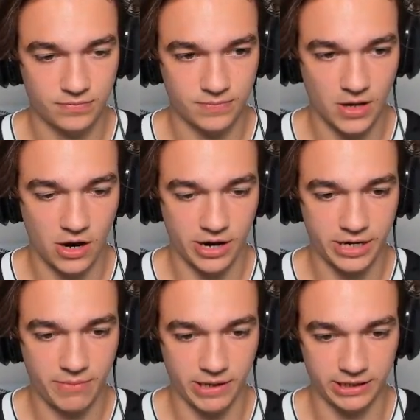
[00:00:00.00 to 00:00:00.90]
All right,
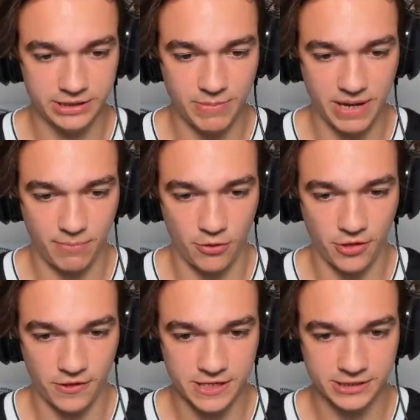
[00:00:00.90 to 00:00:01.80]
come on. Let's make both
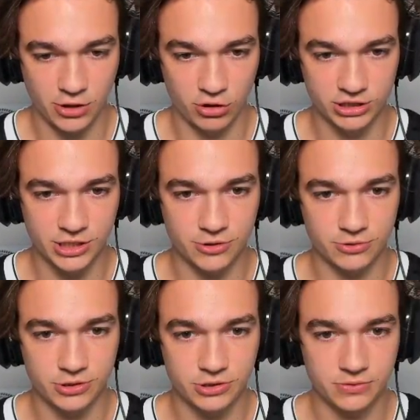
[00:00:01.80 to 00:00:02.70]
of these. No
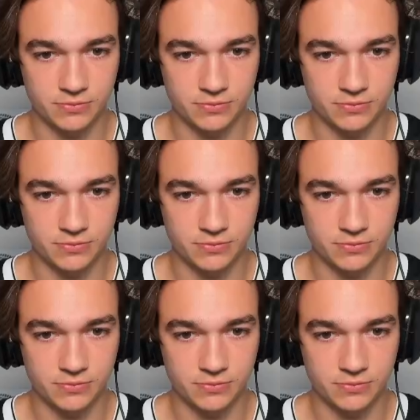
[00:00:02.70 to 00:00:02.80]
excuse.